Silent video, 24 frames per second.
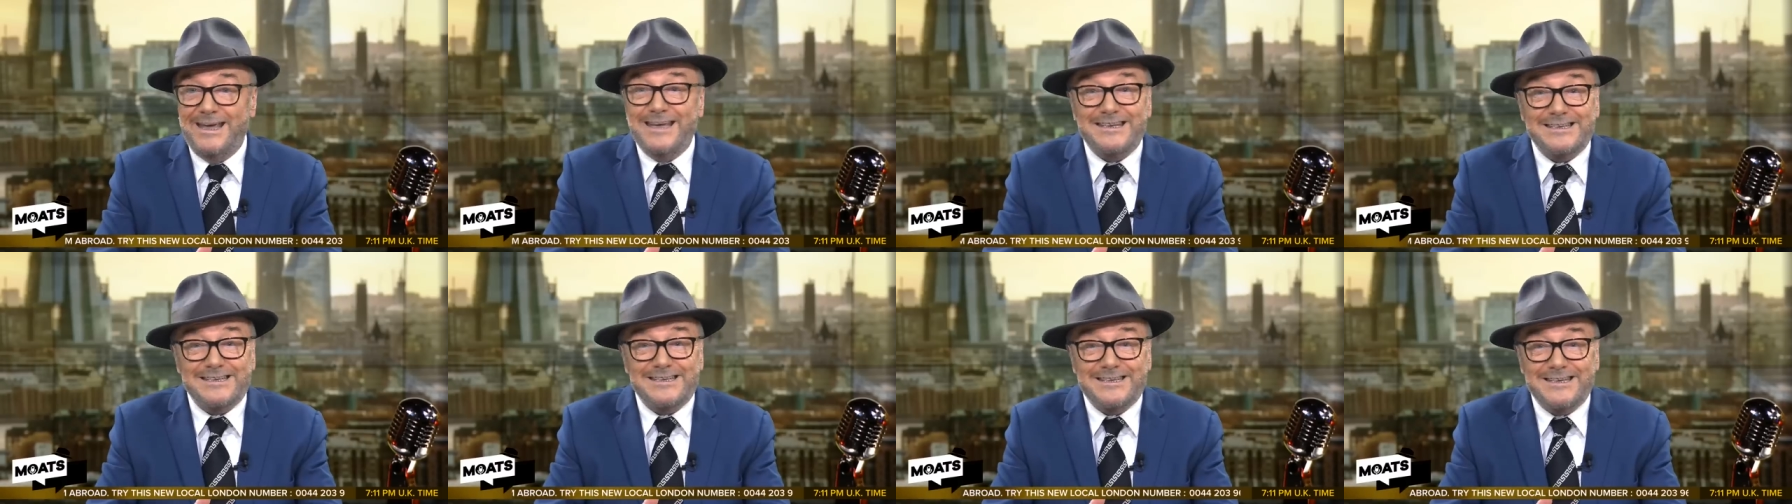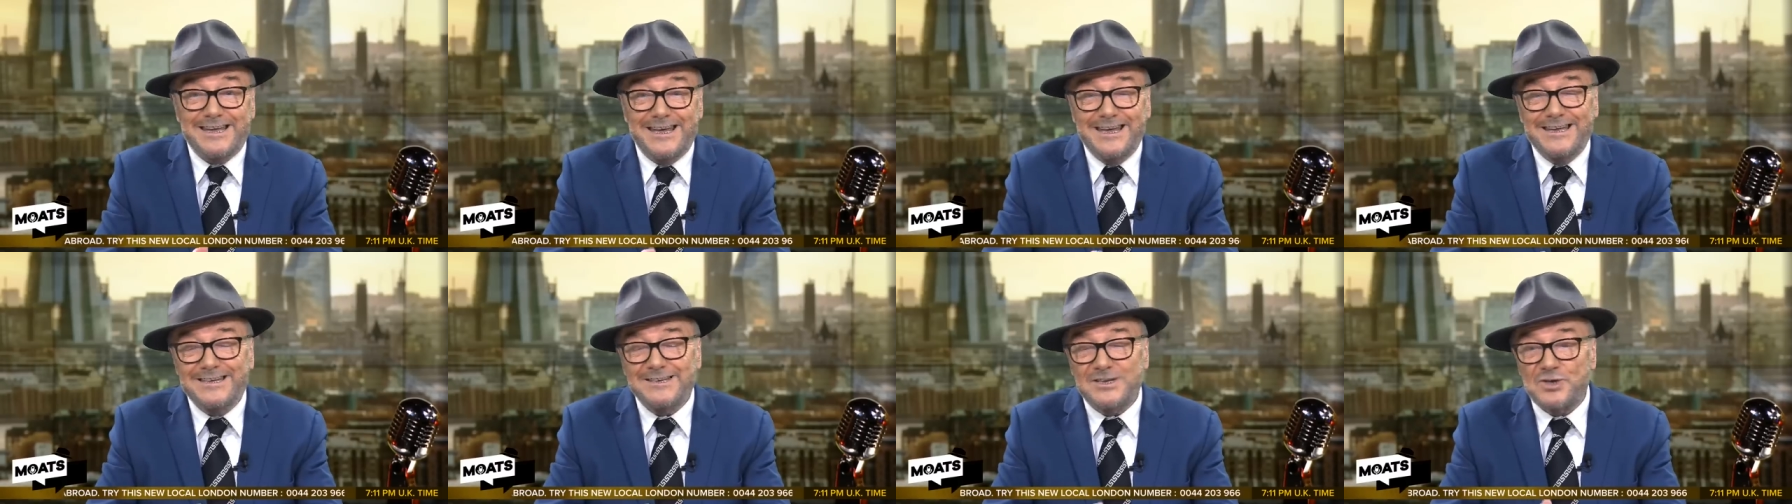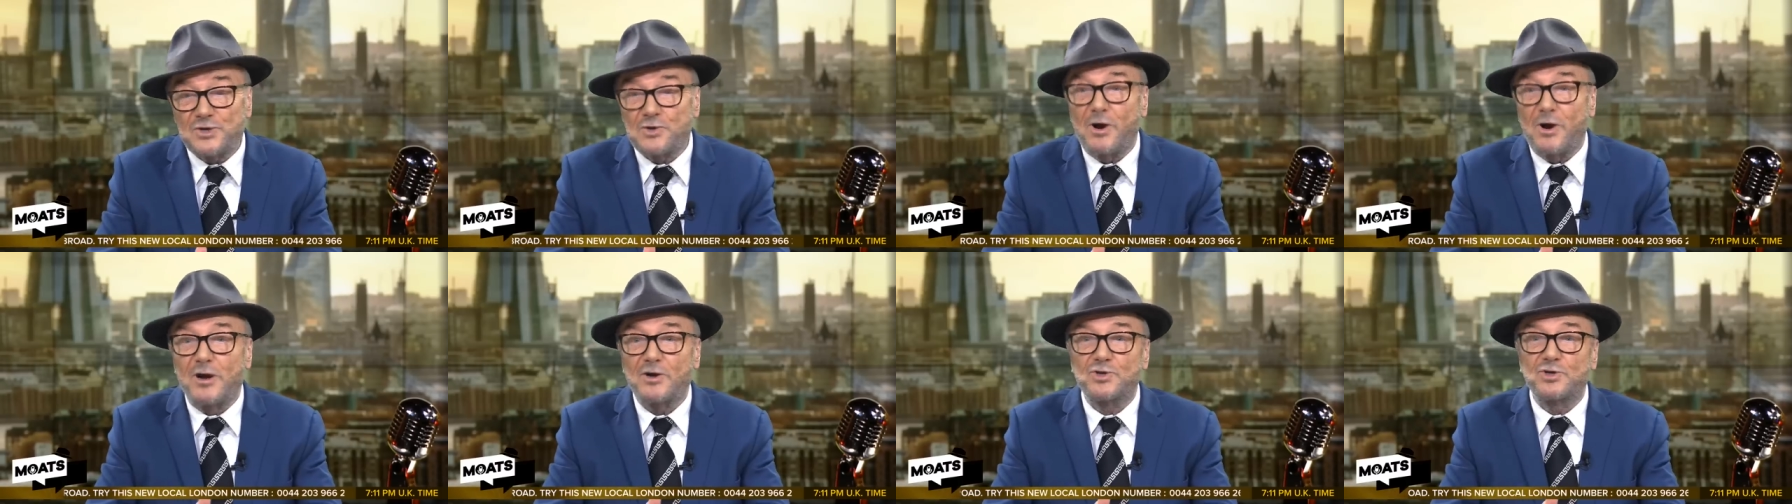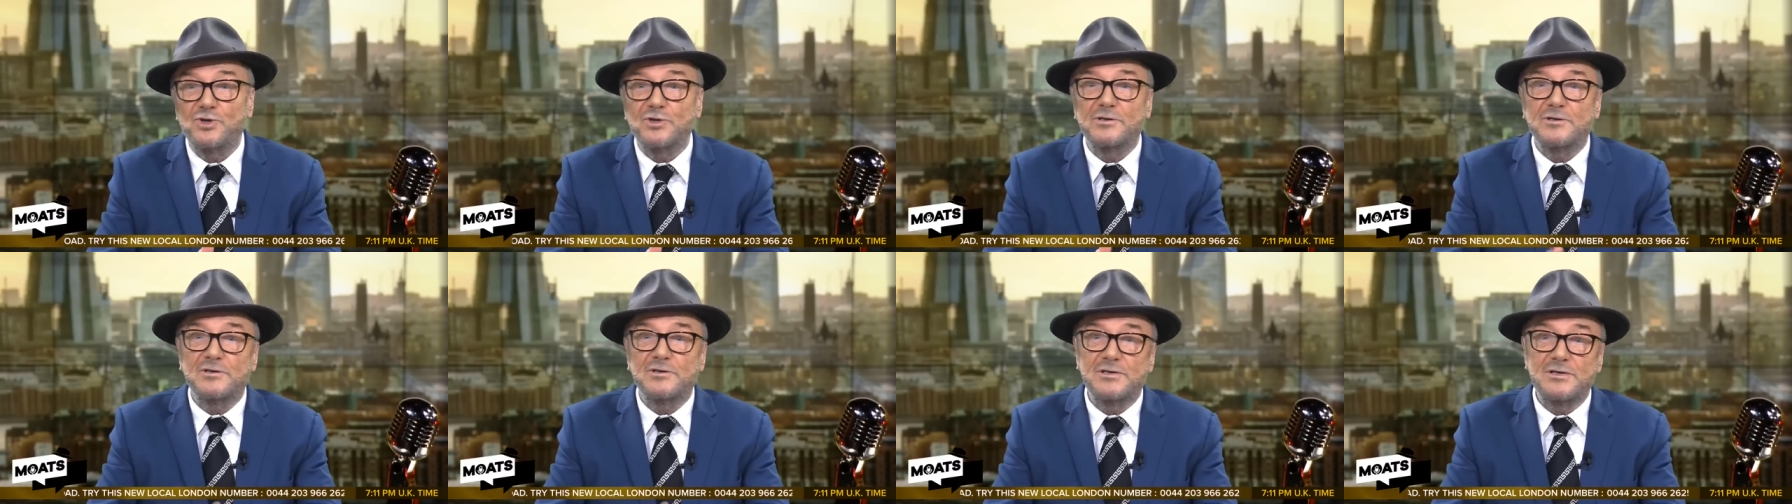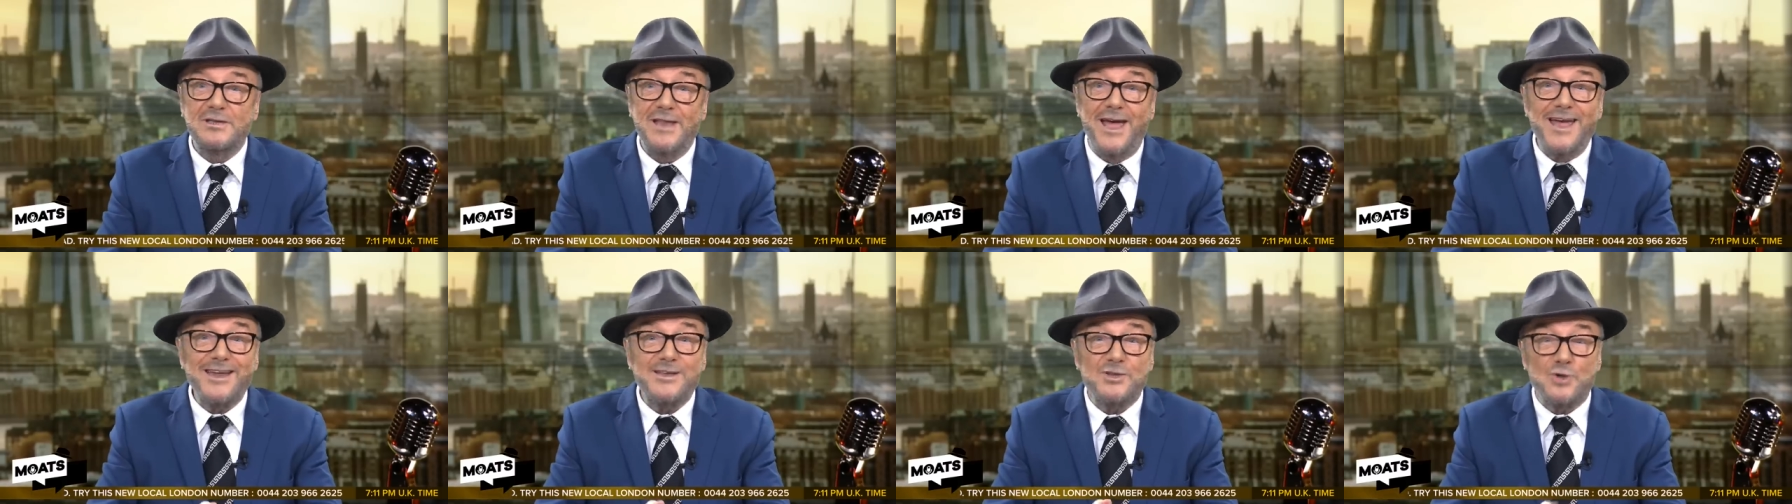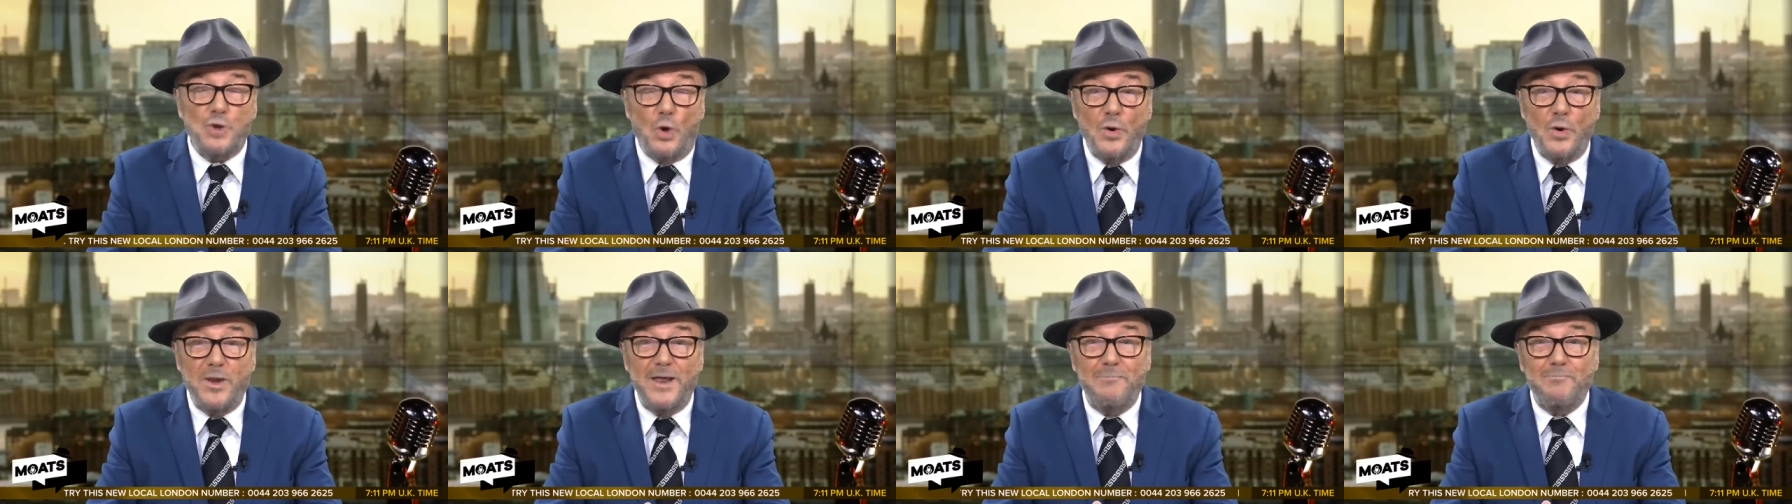his instructions,
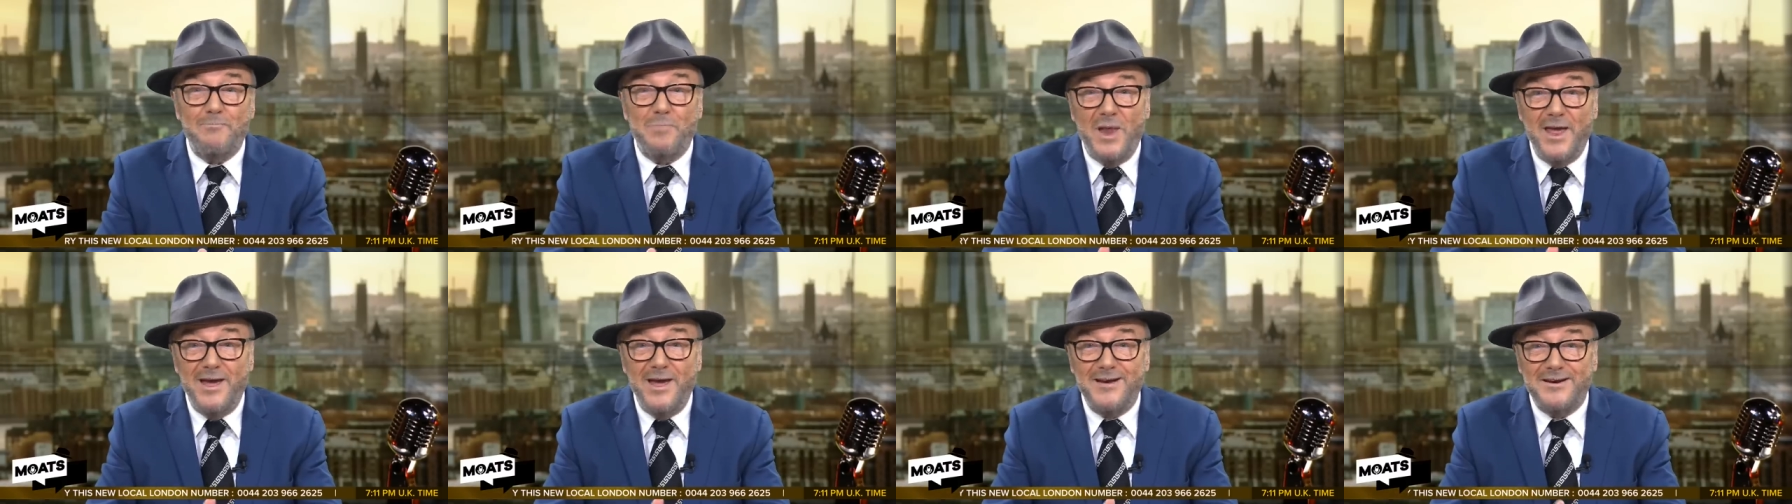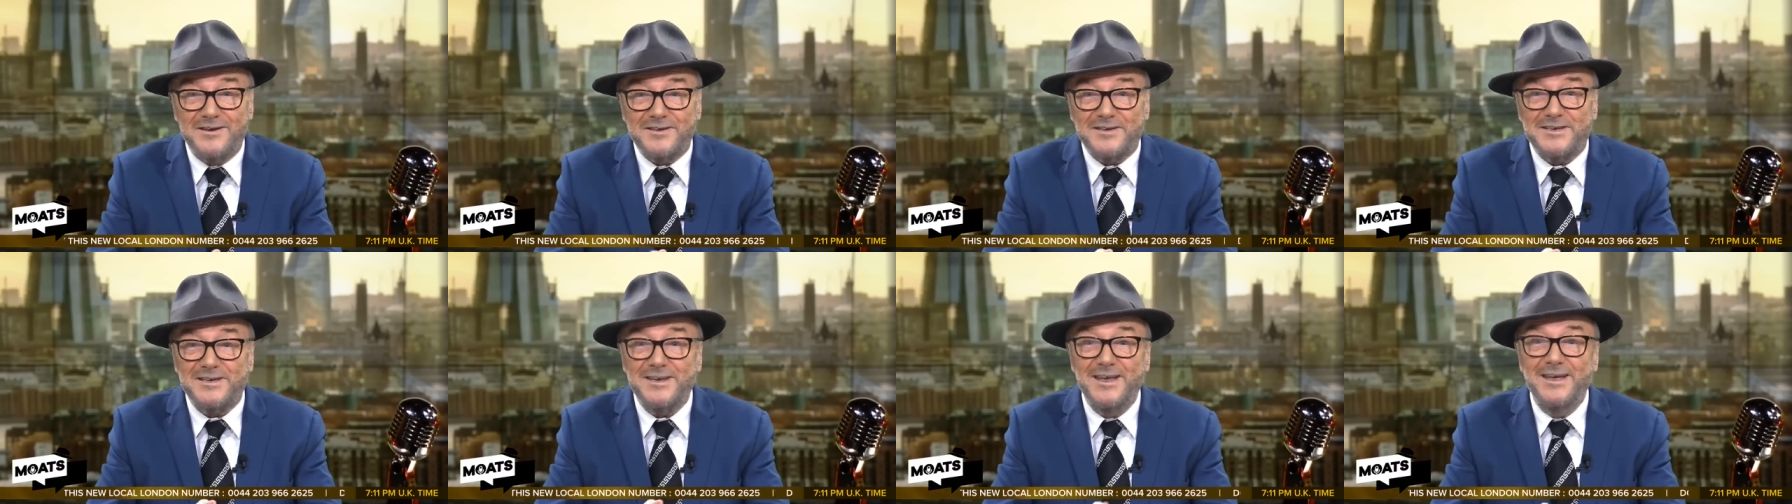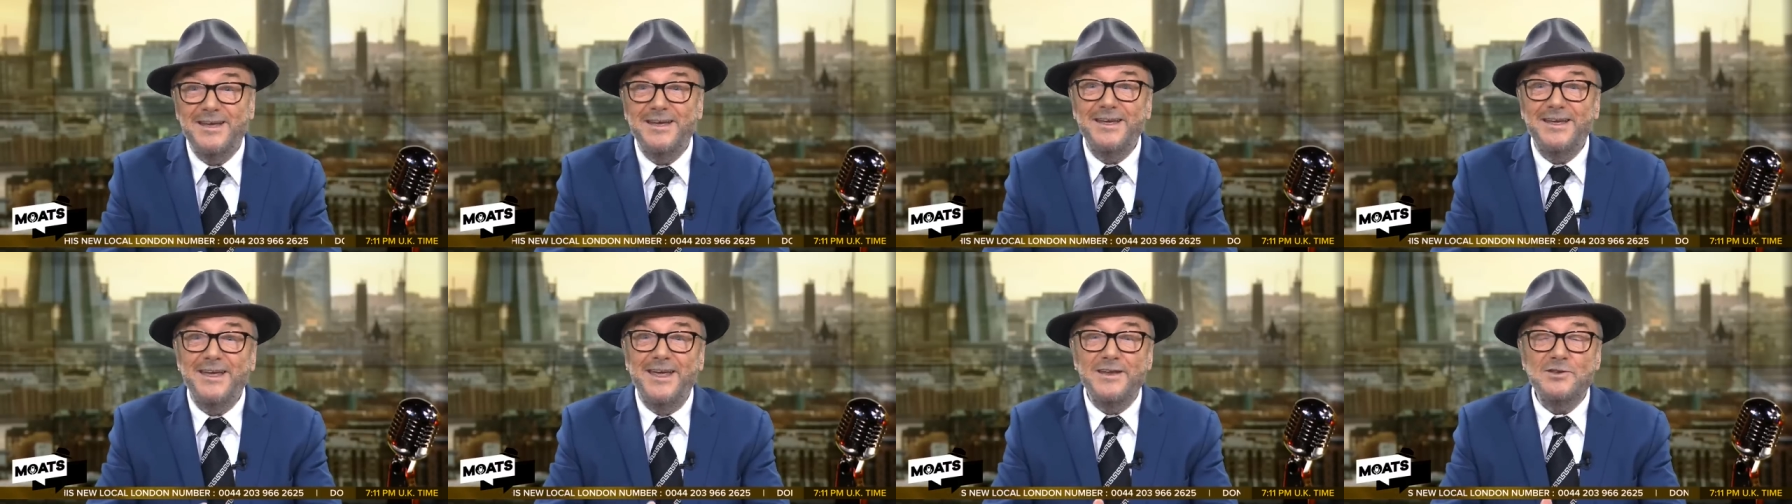like Tony Blair's